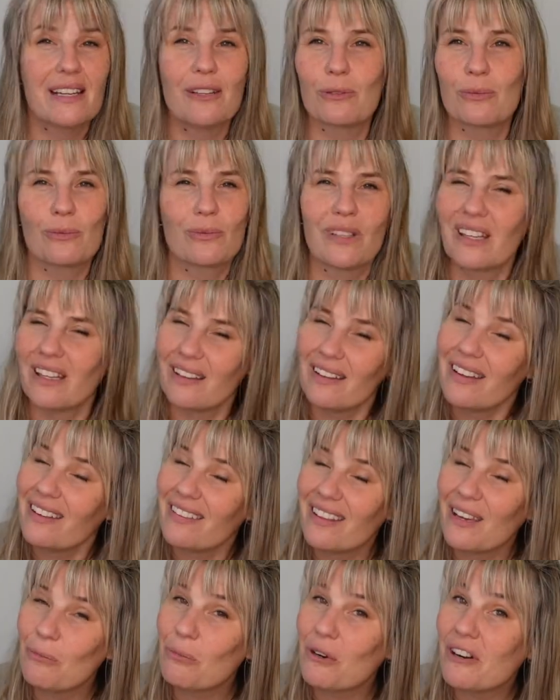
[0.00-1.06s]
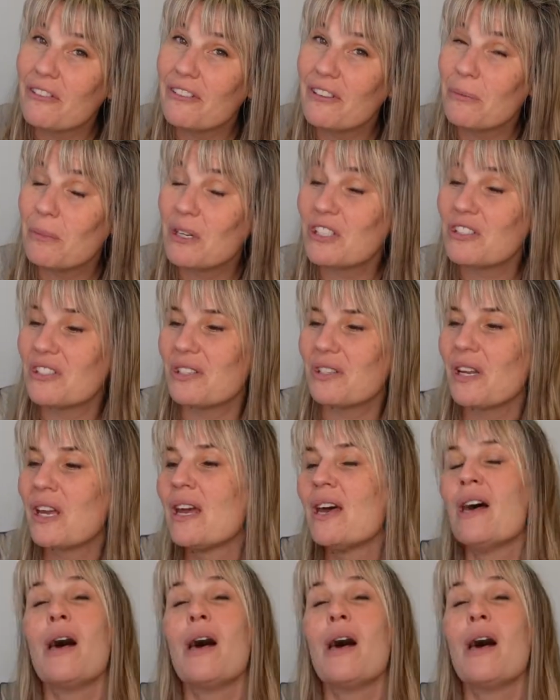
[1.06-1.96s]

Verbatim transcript: I don't really like that profit margin,